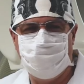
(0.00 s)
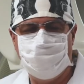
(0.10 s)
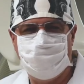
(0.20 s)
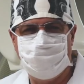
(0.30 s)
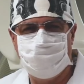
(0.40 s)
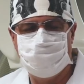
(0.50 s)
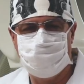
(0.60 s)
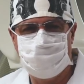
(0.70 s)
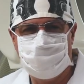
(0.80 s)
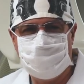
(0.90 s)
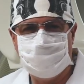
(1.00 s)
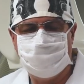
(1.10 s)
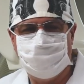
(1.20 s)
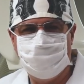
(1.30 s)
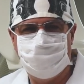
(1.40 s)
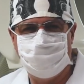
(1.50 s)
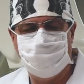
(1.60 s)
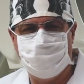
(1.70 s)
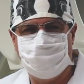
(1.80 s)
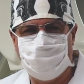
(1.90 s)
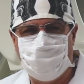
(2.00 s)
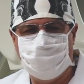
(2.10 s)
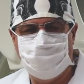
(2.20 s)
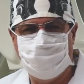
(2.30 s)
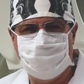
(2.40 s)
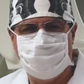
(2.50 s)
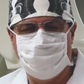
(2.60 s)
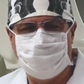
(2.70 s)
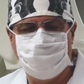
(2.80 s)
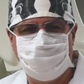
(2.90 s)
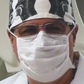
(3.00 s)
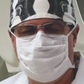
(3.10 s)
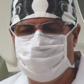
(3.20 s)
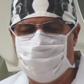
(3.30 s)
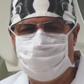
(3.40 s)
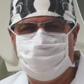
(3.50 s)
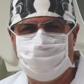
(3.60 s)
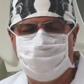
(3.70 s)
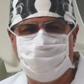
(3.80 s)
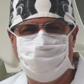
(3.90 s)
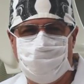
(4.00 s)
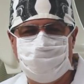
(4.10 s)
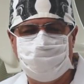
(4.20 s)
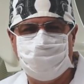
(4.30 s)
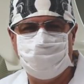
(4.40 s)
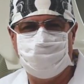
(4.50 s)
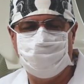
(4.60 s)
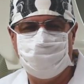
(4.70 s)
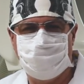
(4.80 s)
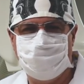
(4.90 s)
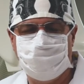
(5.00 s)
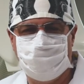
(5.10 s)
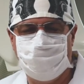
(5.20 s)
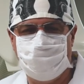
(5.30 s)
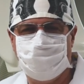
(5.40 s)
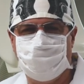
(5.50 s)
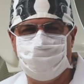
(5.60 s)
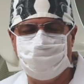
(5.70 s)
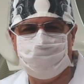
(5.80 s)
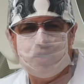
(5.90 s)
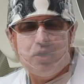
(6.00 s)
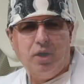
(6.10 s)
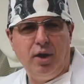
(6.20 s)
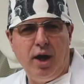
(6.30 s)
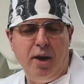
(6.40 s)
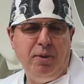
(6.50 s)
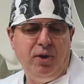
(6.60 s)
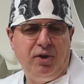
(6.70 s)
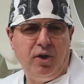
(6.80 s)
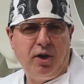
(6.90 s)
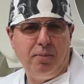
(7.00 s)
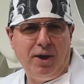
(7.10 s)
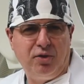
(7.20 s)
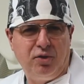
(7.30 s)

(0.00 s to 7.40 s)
Baker, Chief of Neurosciences and Director of the Neurovascular Program at Chesapeake Regional Healthcare. I'm here to talk about